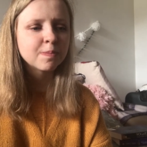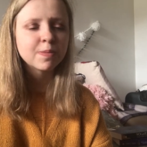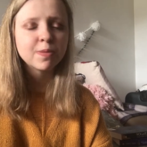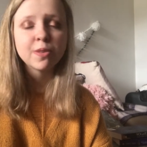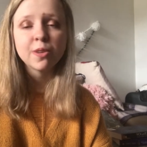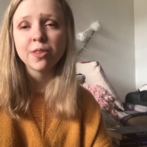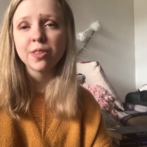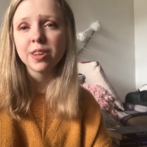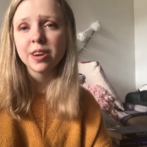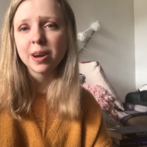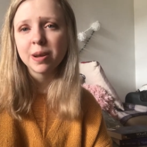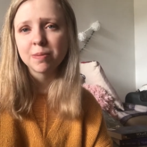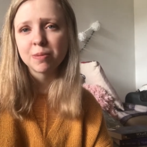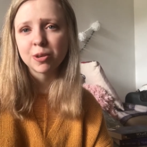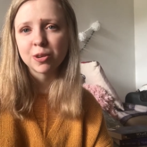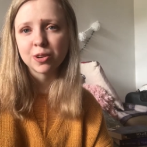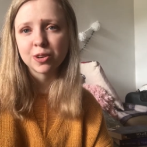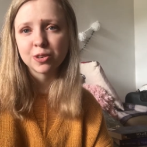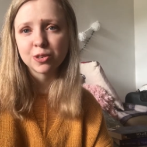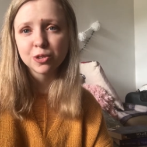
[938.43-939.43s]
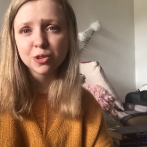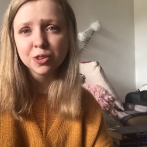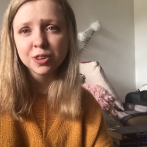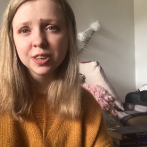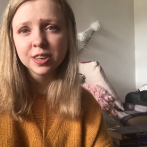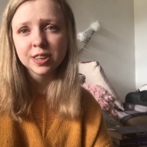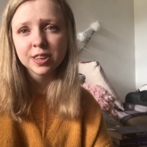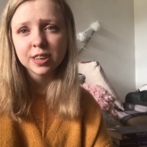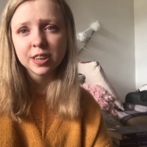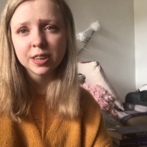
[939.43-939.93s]
Not that I'm not
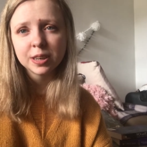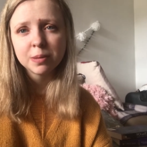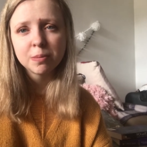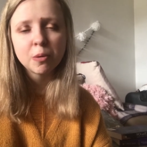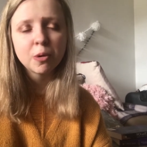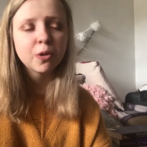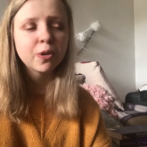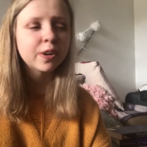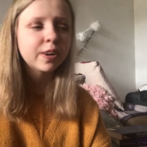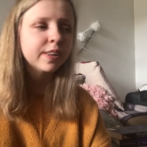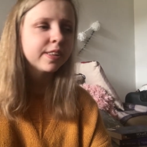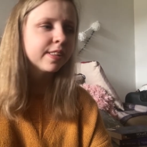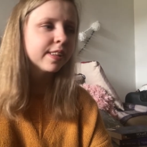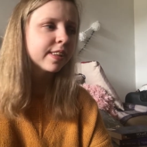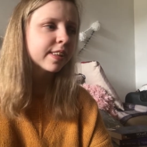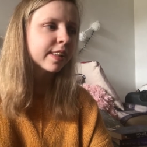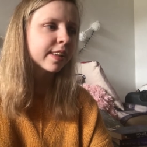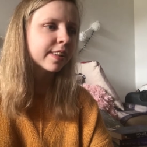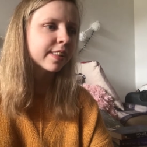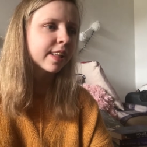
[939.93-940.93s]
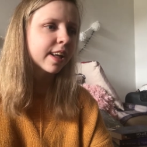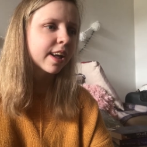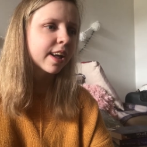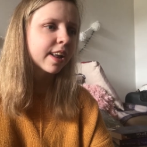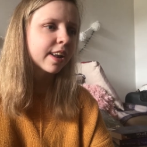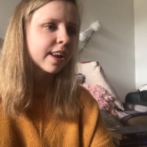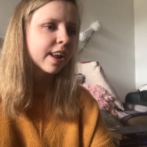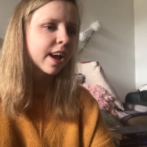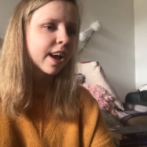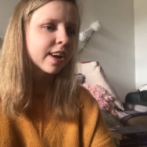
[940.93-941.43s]
enjoying it anymore or anything like that.
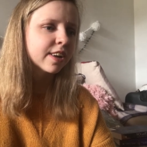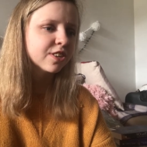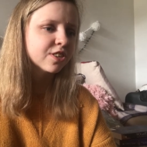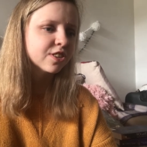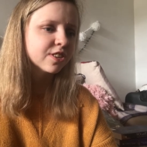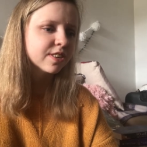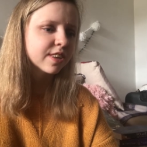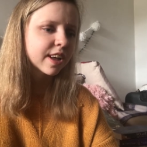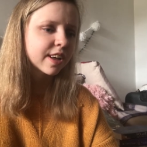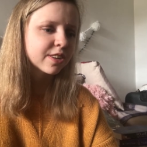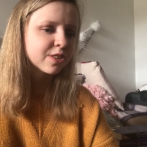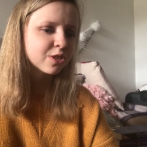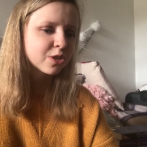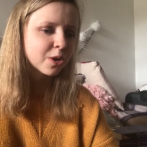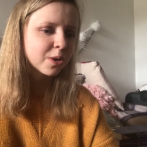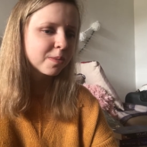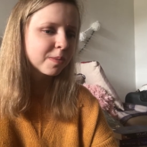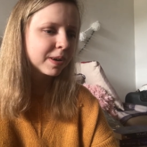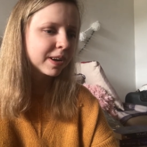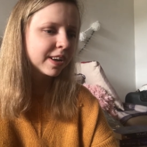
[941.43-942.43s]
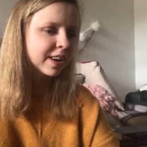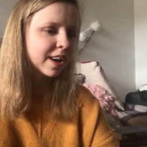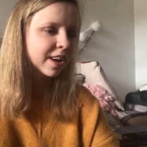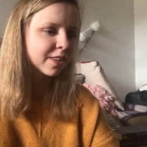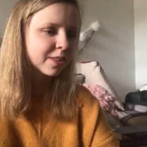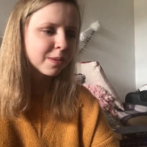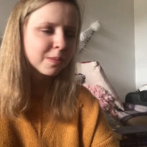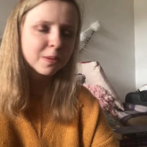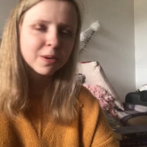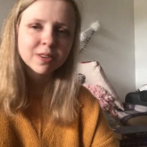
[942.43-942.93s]
I just had so many
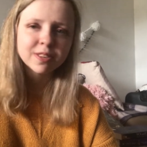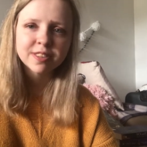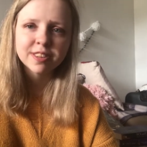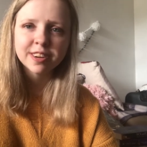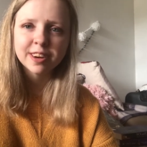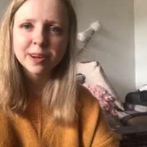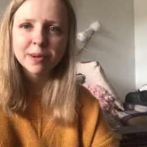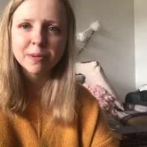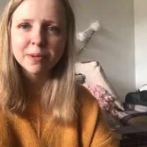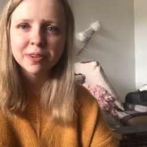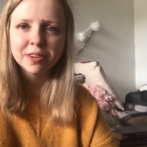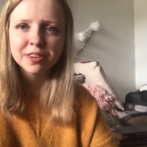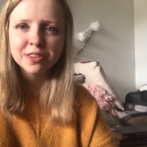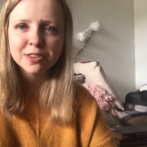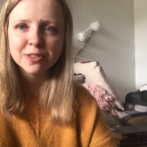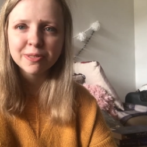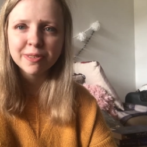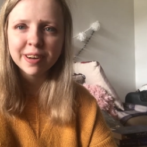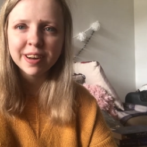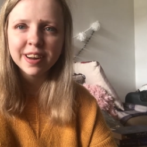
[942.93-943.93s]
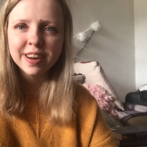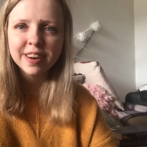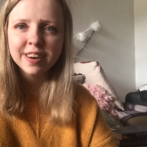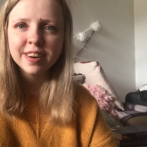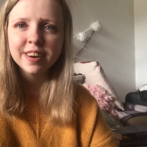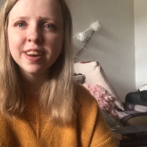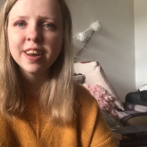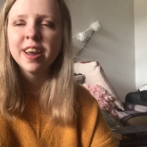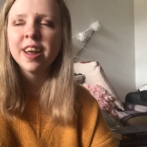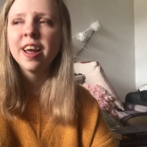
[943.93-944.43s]
other books that I wanted to read
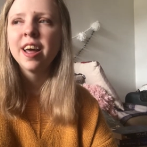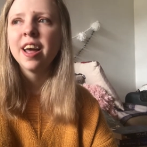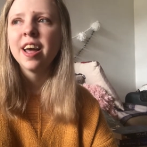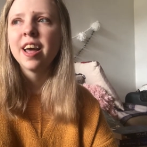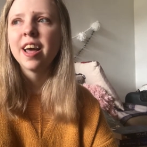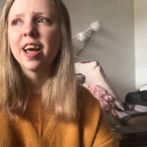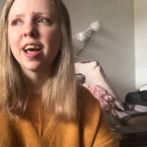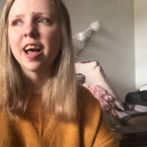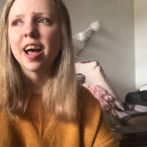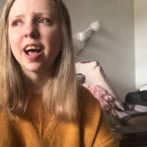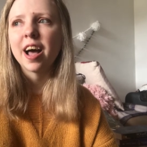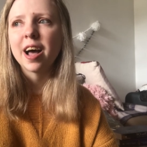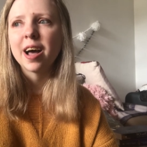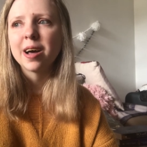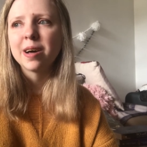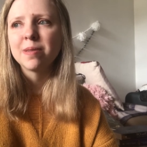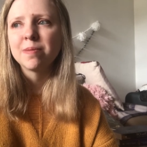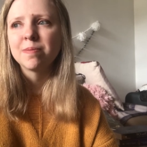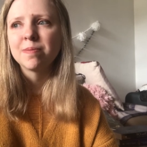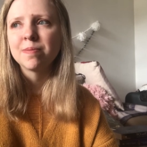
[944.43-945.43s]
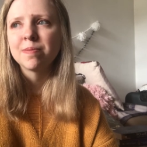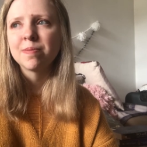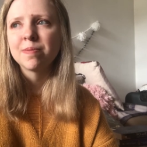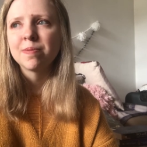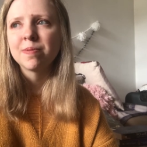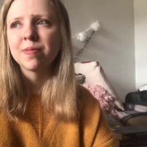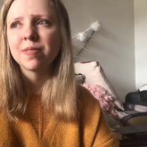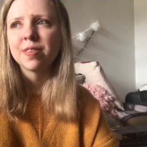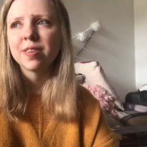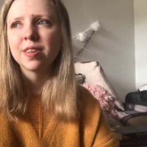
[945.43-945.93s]

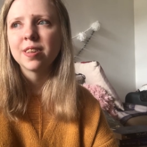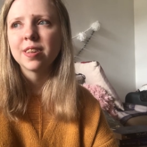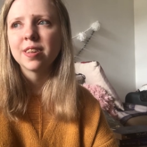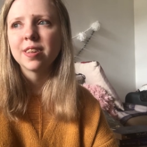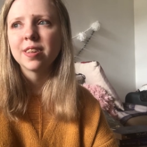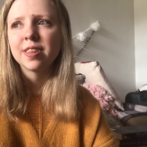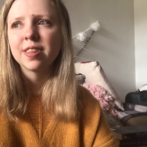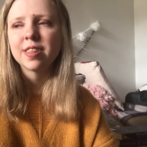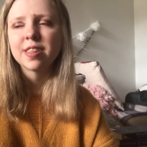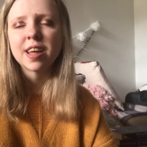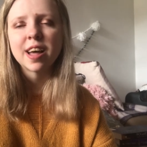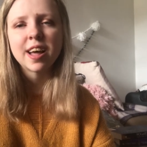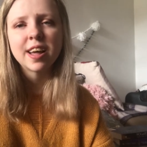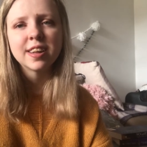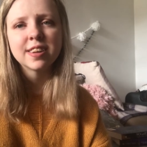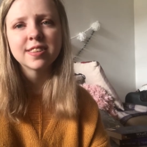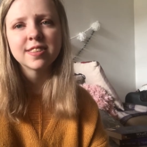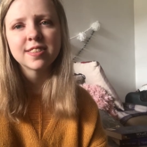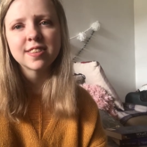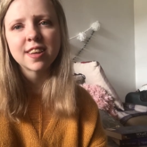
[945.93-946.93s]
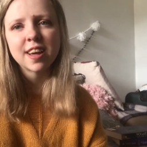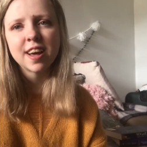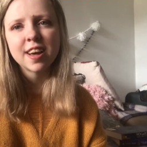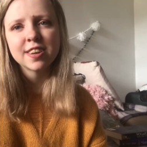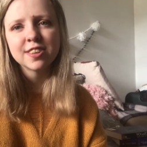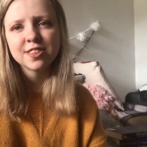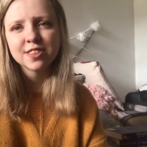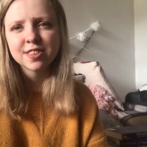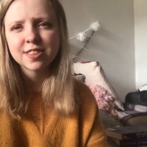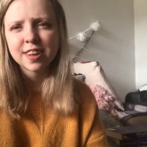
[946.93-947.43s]
that I
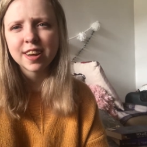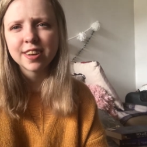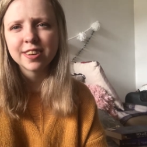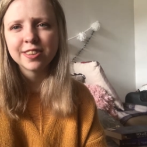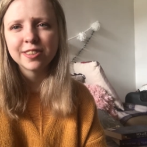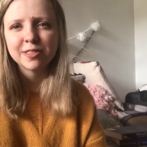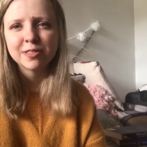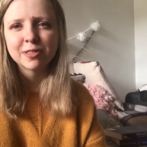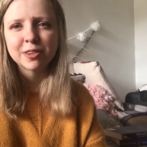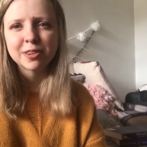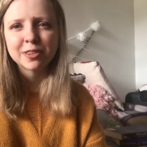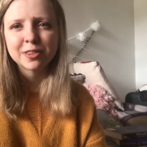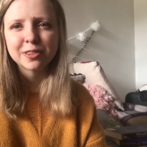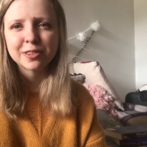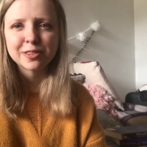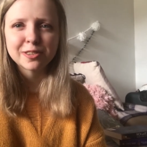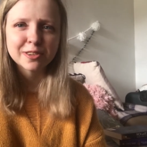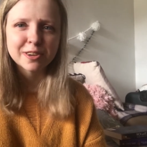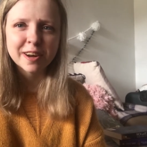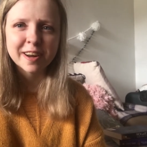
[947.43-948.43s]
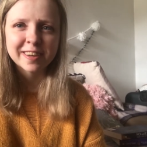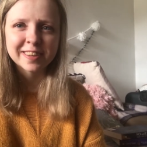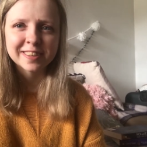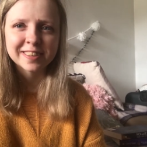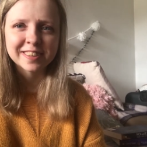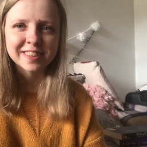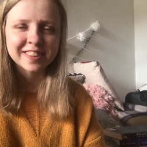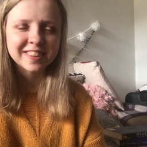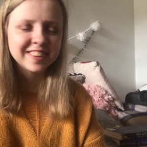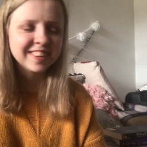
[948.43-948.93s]
just kind of got distracted.